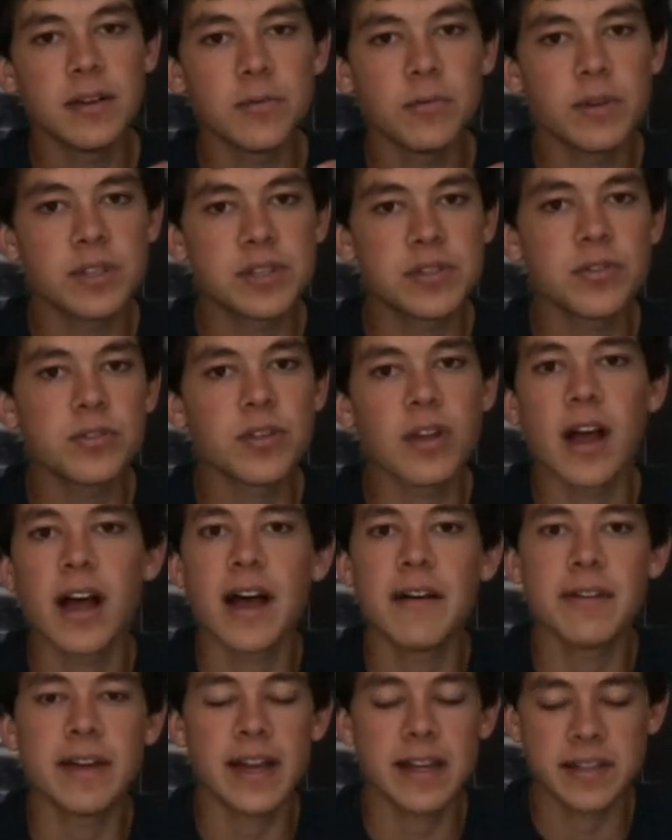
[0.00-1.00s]
We still do not
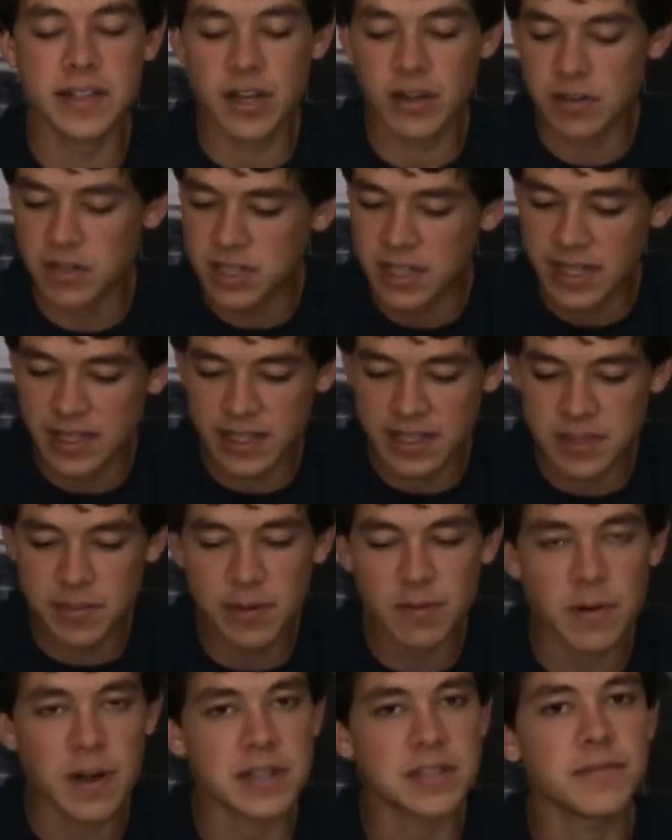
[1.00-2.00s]
have a head coach. That needs to be
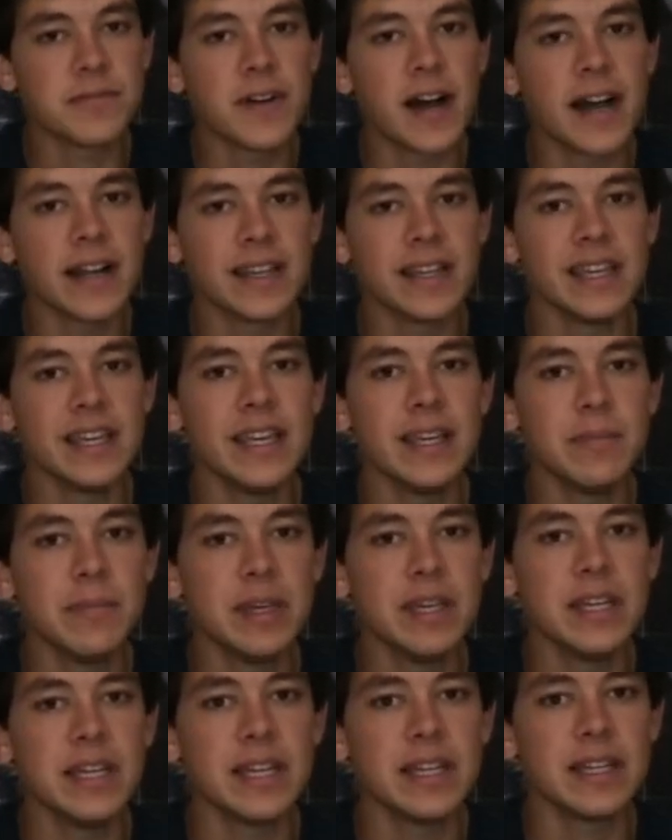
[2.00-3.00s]
rectified
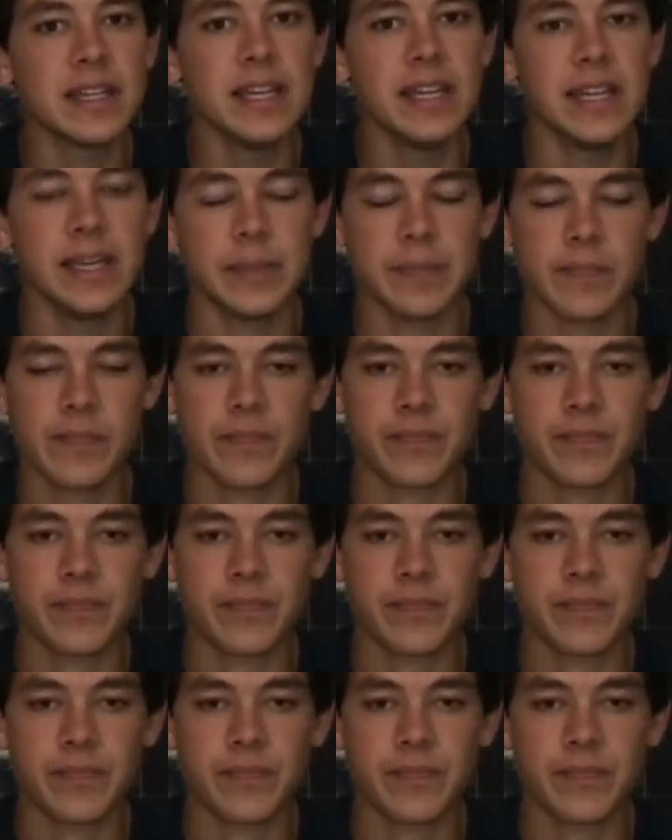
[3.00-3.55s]
immediately.